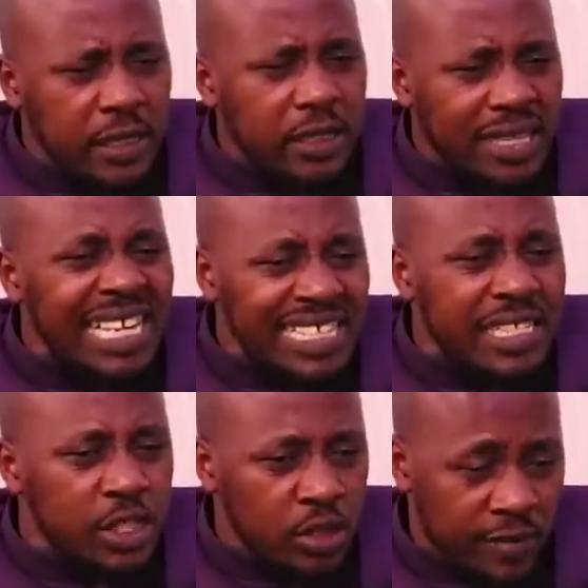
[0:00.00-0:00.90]
But that
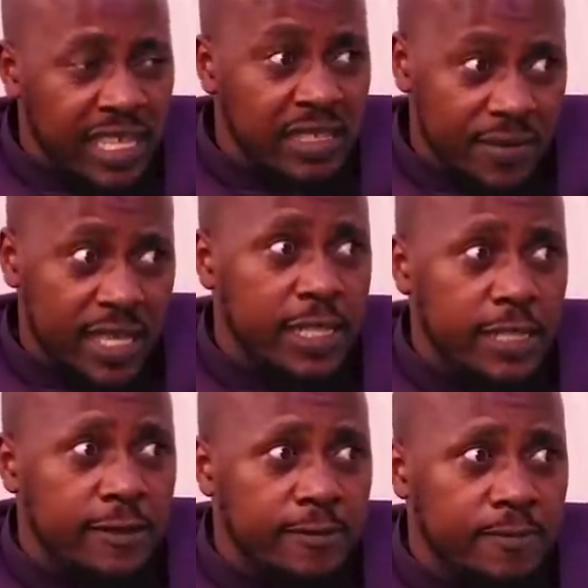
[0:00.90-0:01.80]
decision is very
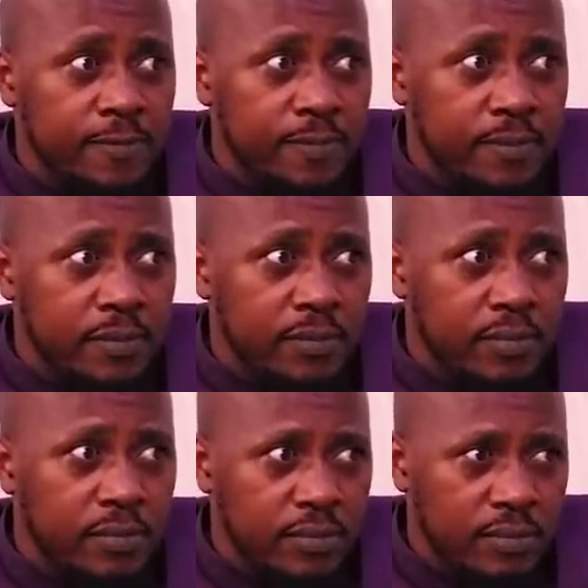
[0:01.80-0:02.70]
difficult.
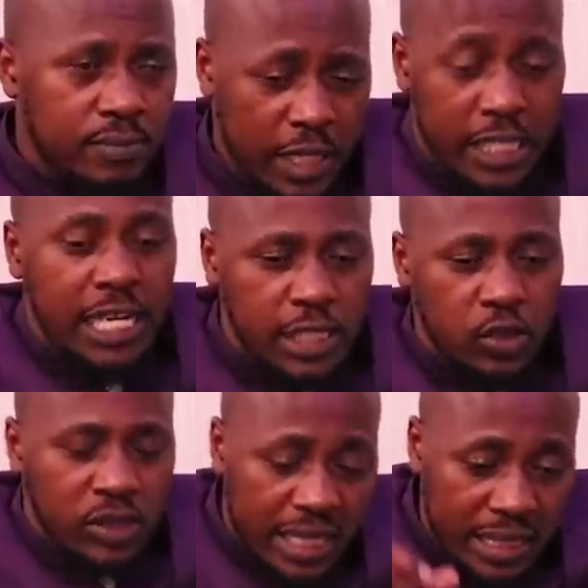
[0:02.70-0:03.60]
It
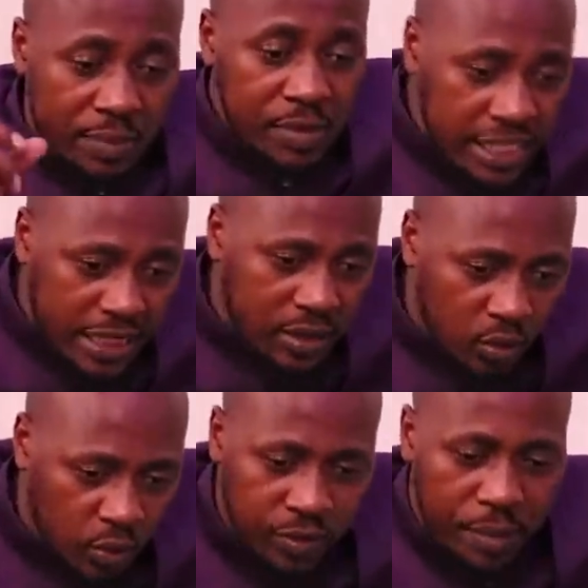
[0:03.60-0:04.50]
just looks at the immediate.
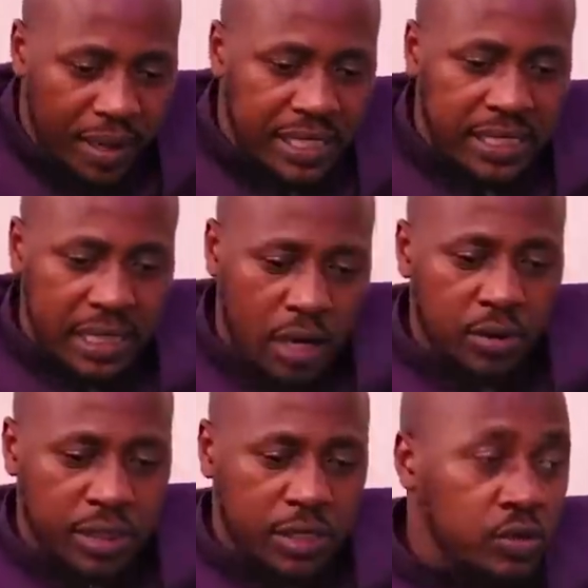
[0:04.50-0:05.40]
When you're parting,
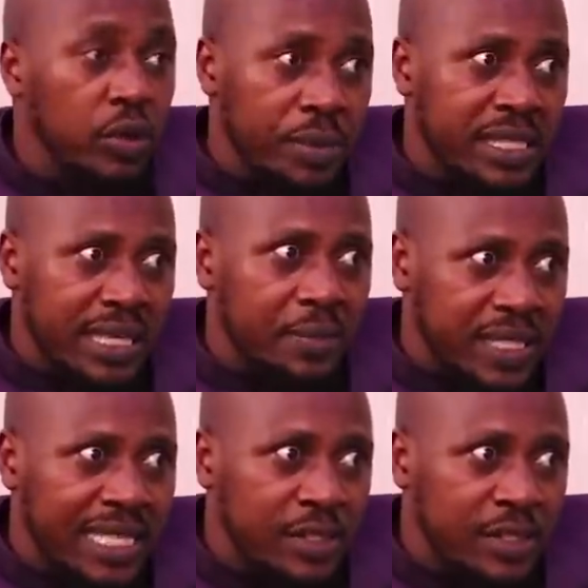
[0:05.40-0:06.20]
how will the children be interrupted?